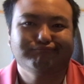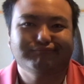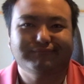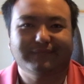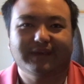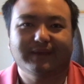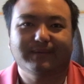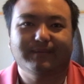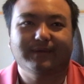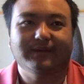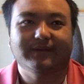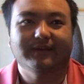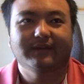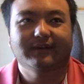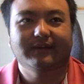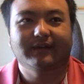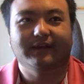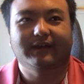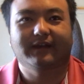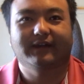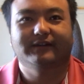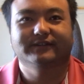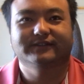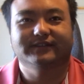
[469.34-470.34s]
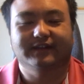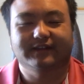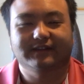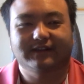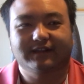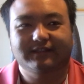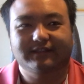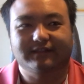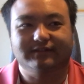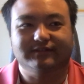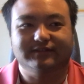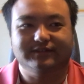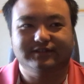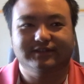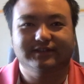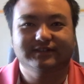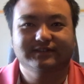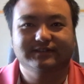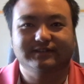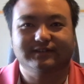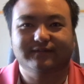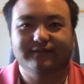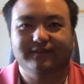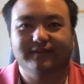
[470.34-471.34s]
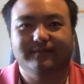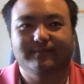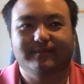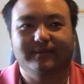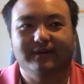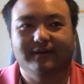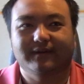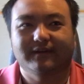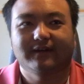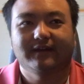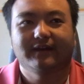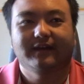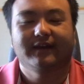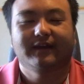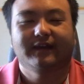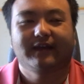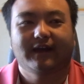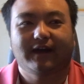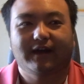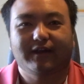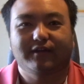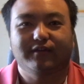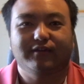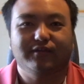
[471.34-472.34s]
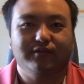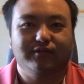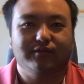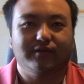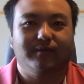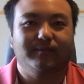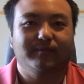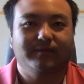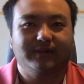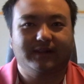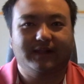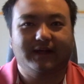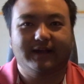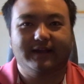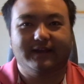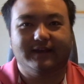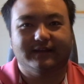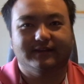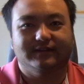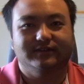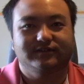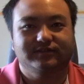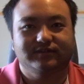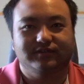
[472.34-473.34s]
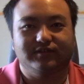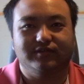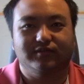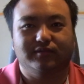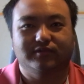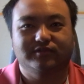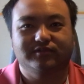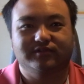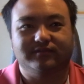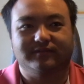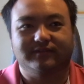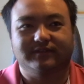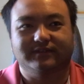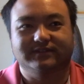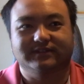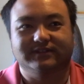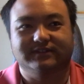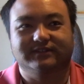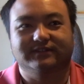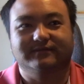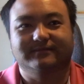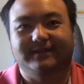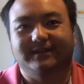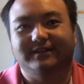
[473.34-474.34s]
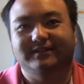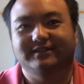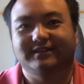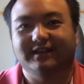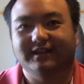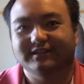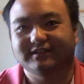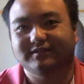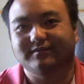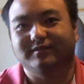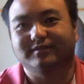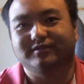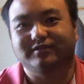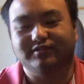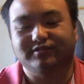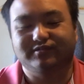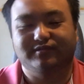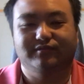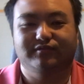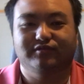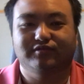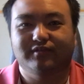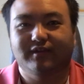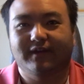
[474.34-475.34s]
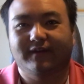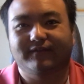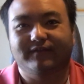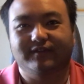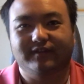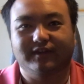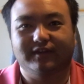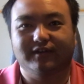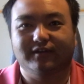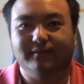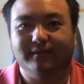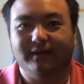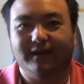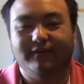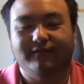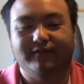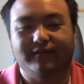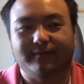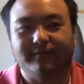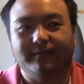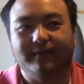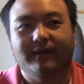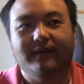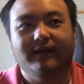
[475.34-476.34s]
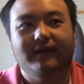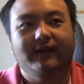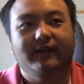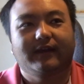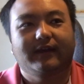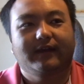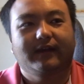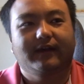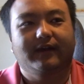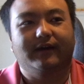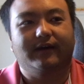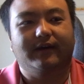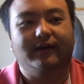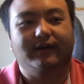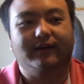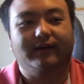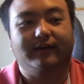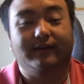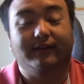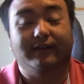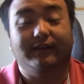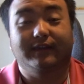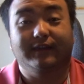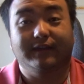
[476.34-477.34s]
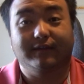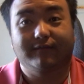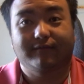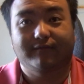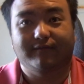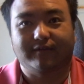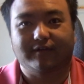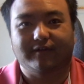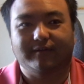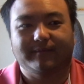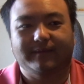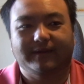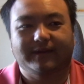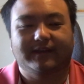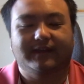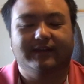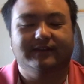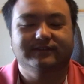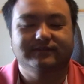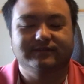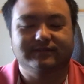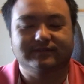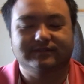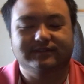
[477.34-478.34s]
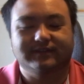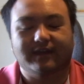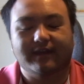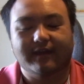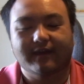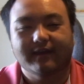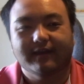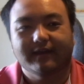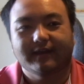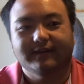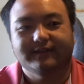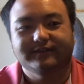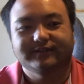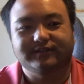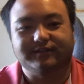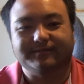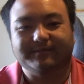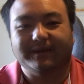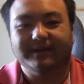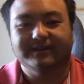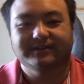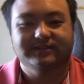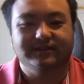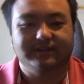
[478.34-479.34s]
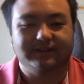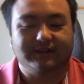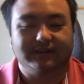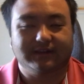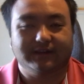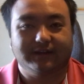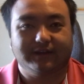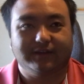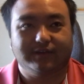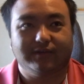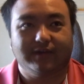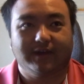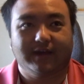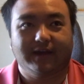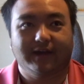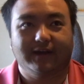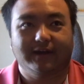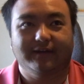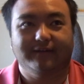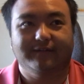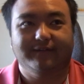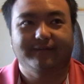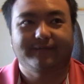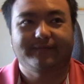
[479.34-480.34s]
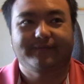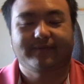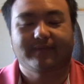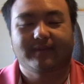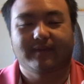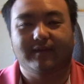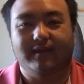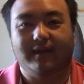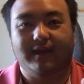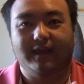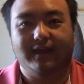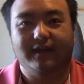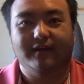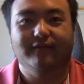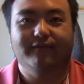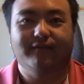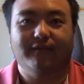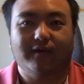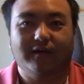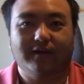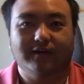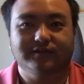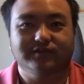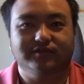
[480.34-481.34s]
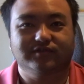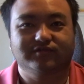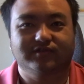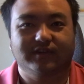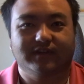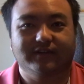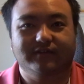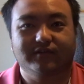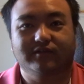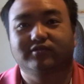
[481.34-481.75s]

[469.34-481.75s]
maybe I got the gist of it, but how do you apply it to your tuning system? That's what you have to get away from, I guess you can say. So basically, you have the AFRs